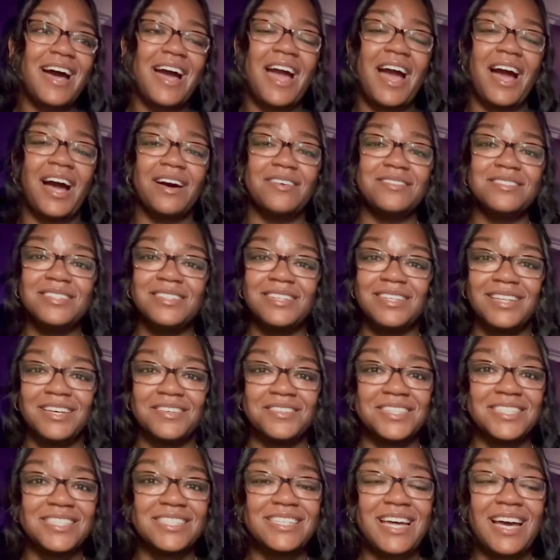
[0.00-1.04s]
I absolutely love
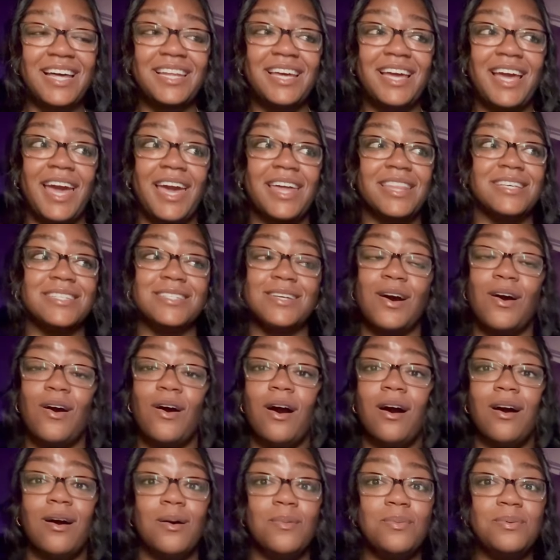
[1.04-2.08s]
this. Styling ate this
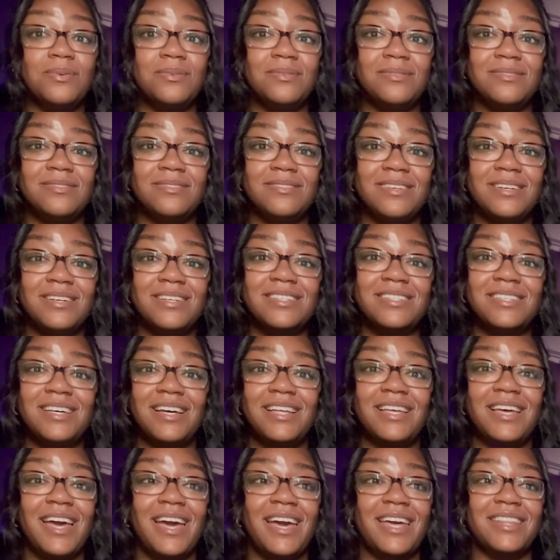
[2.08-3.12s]
up.
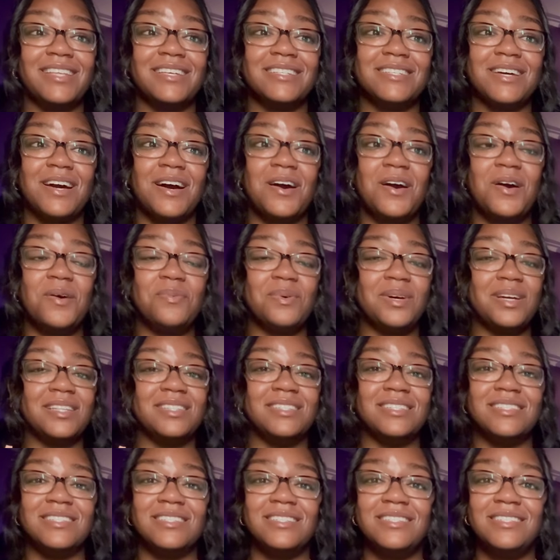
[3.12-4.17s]
Styling ate this up, ate
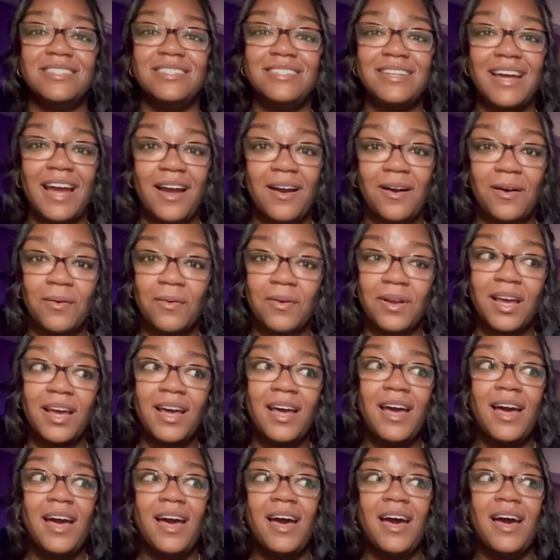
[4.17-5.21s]
this down.
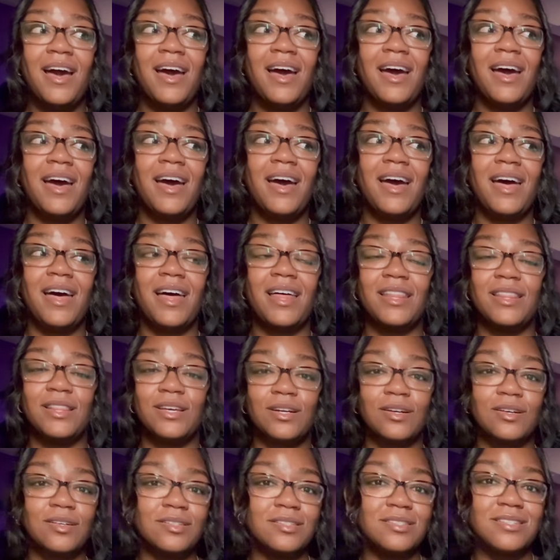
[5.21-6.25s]
The
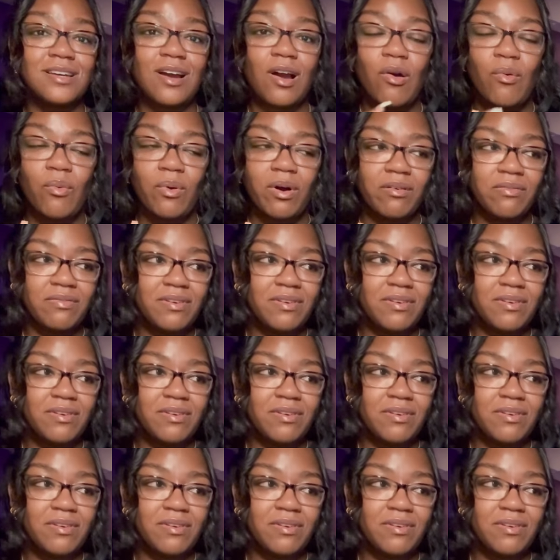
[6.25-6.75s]
girls are well